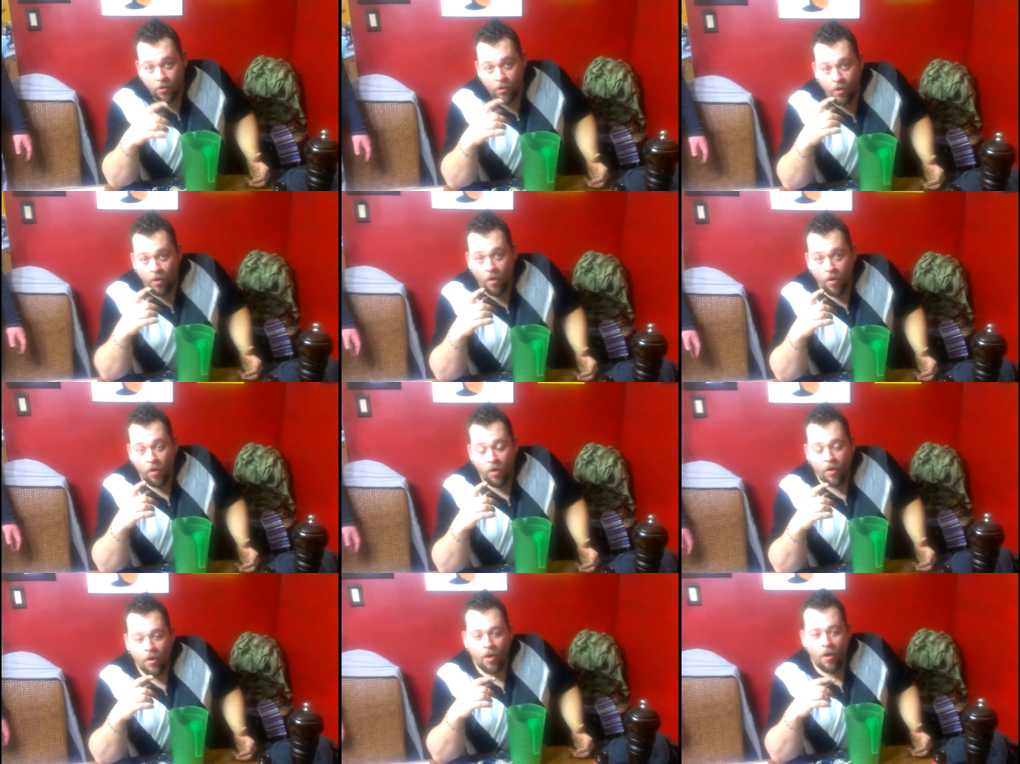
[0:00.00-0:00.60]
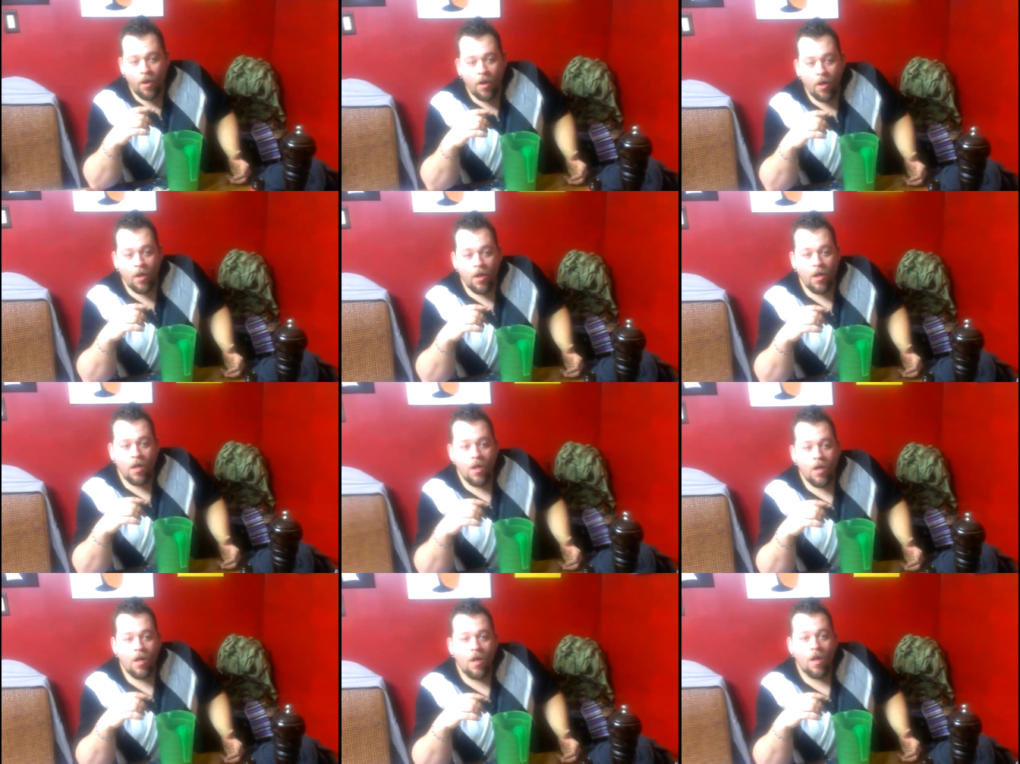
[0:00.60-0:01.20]
a recommend.
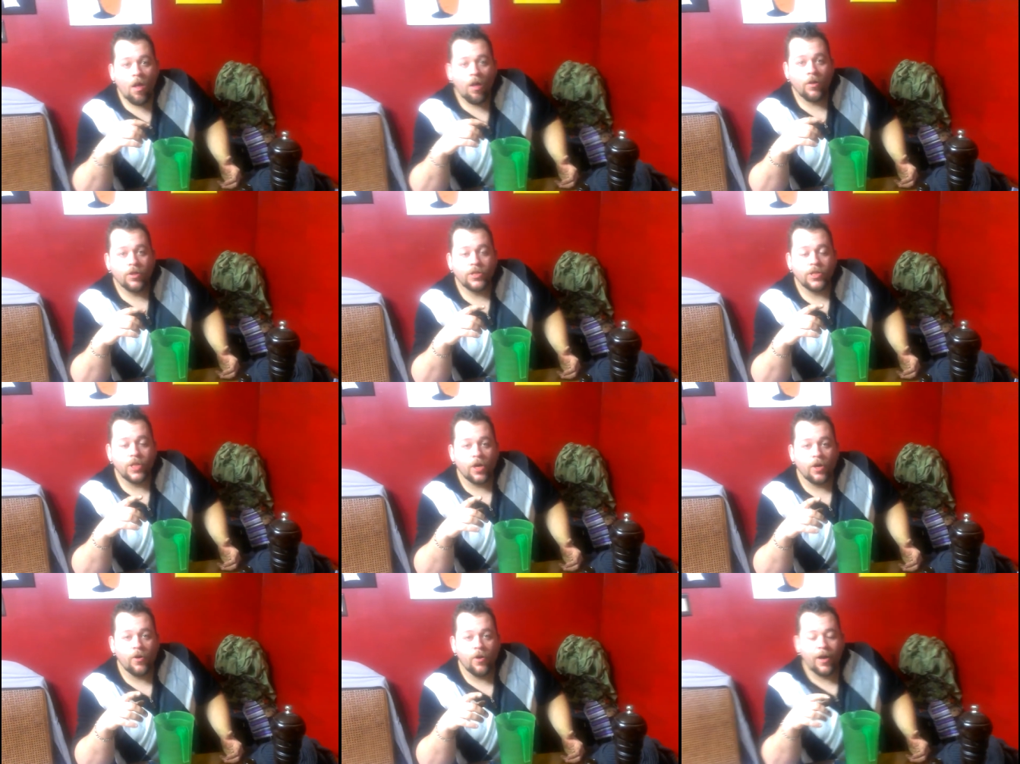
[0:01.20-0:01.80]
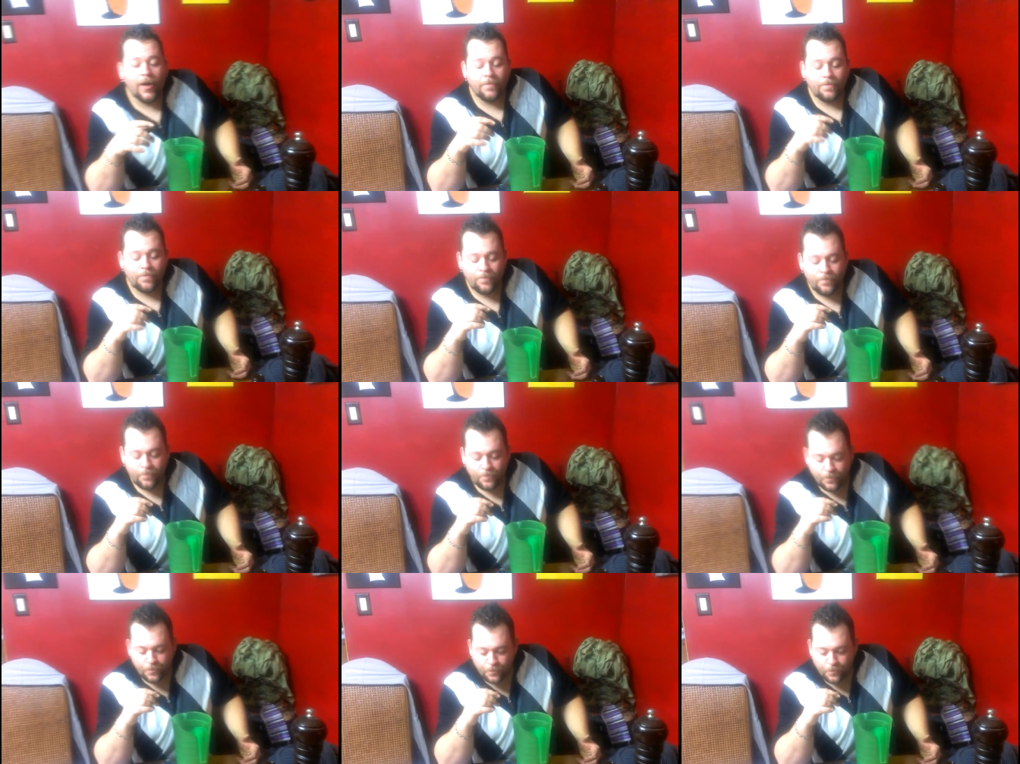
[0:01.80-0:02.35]
So um,